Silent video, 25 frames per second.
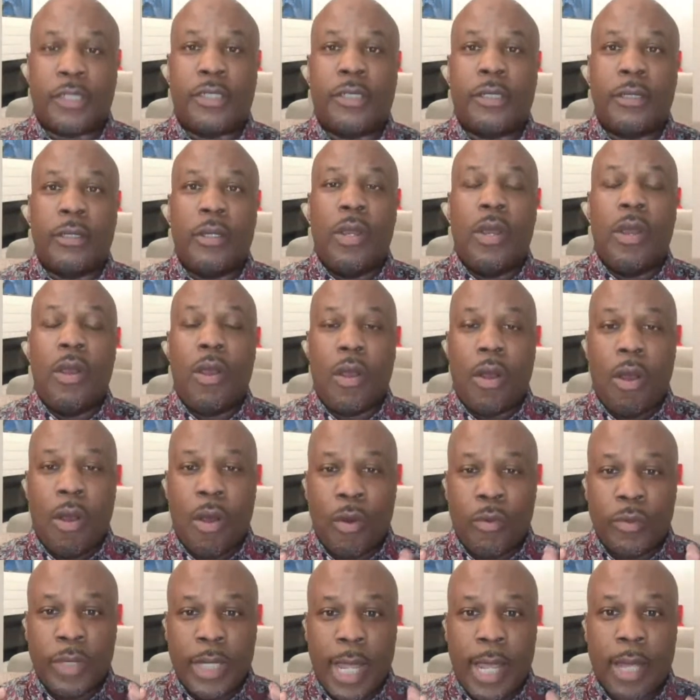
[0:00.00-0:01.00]
Can he
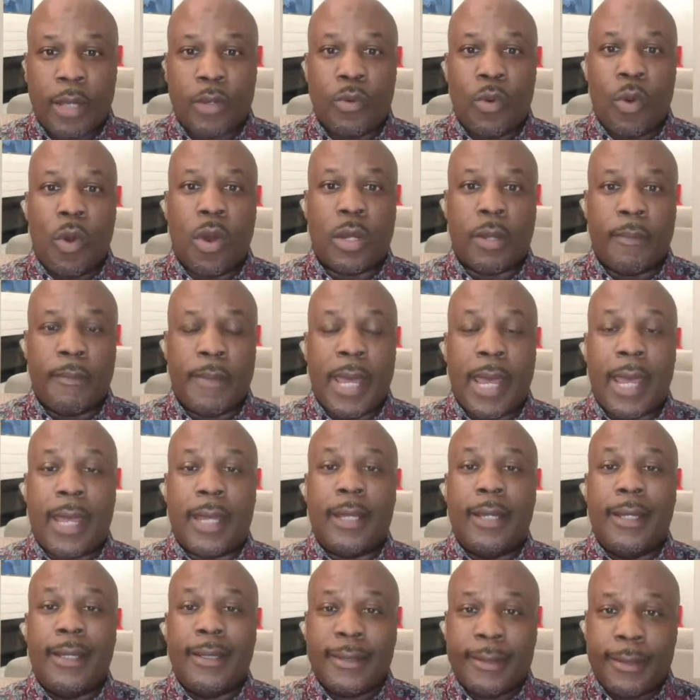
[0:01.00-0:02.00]
put that pressure
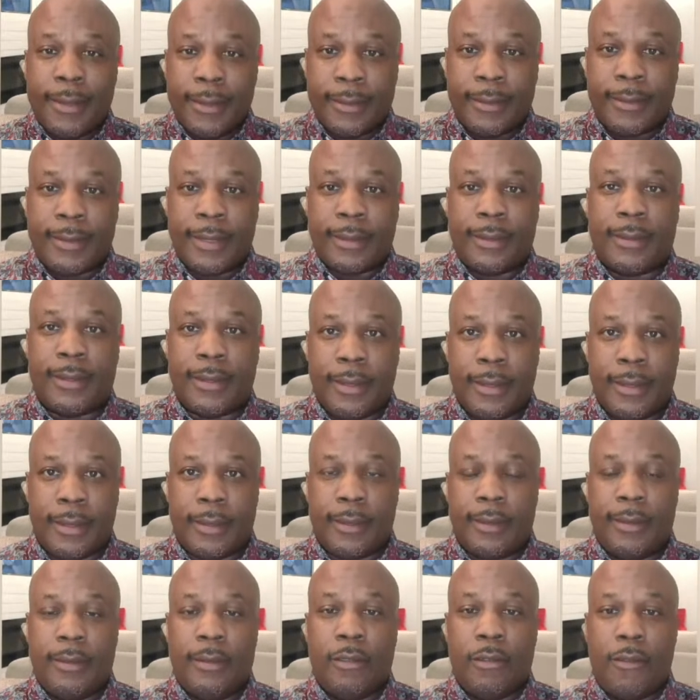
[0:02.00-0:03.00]
on that
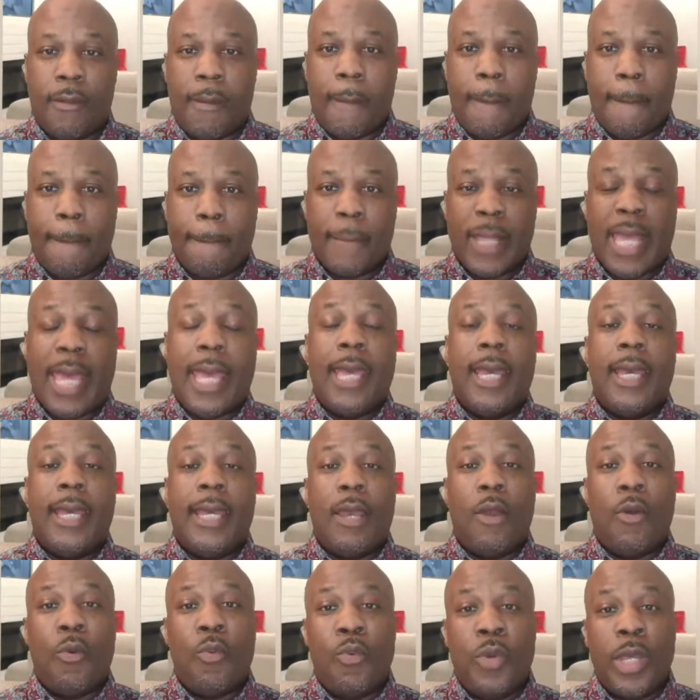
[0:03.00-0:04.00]
quarterback
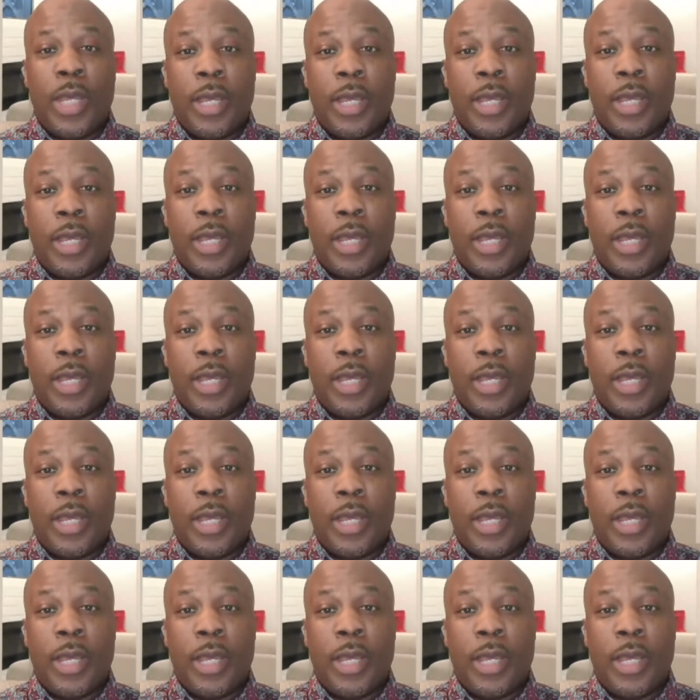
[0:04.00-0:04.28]
consistently?